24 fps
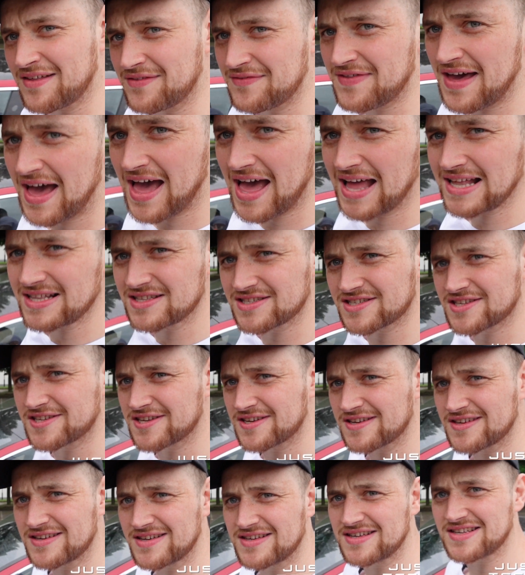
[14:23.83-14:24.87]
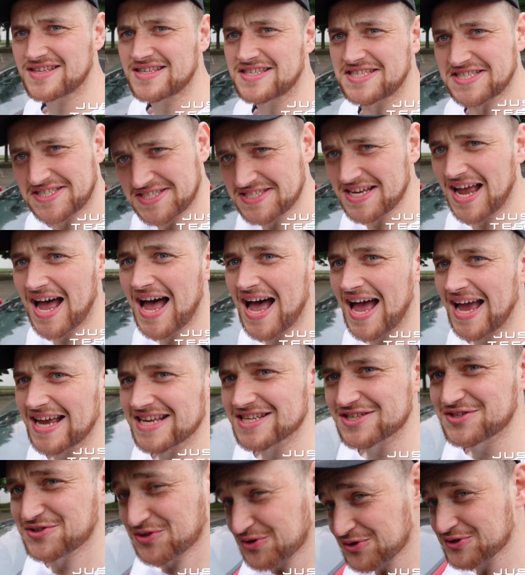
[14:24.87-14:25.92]
that
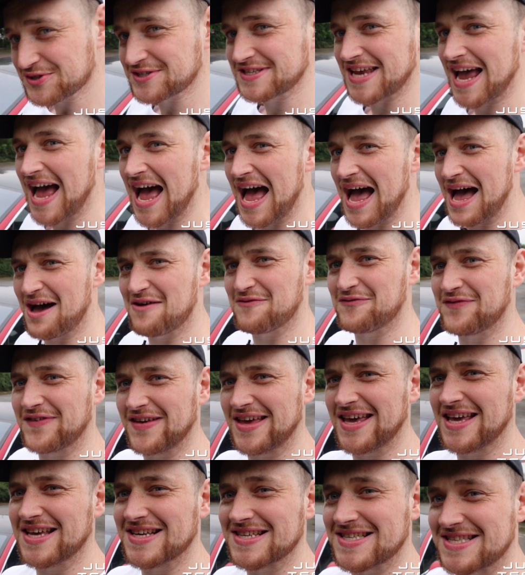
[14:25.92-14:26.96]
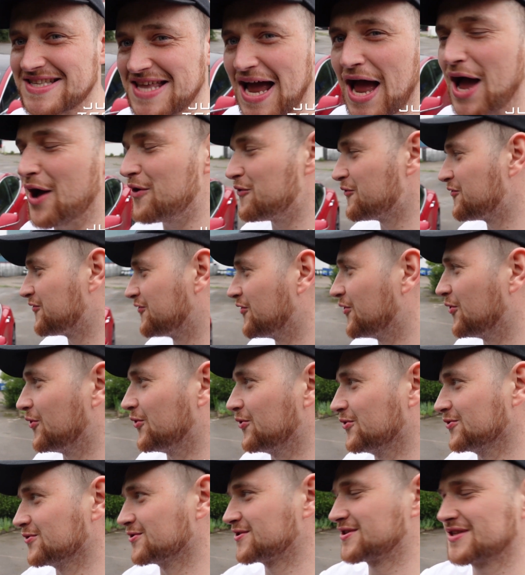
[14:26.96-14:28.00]
size does have its
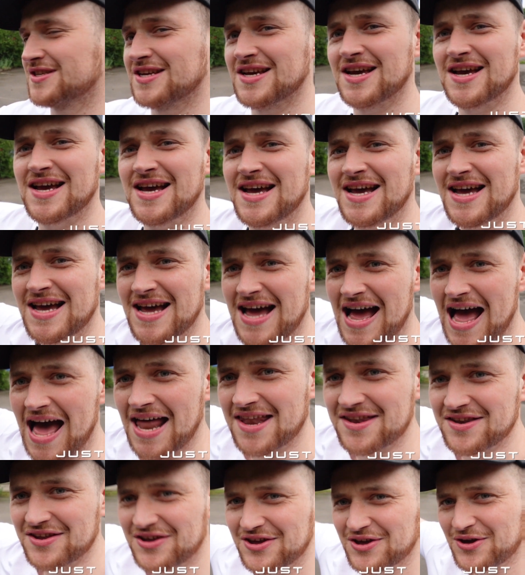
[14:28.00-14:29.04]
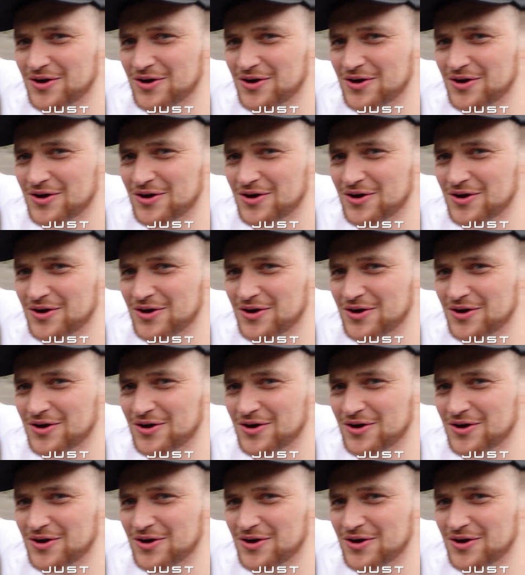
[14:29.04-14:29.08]
downfalls. And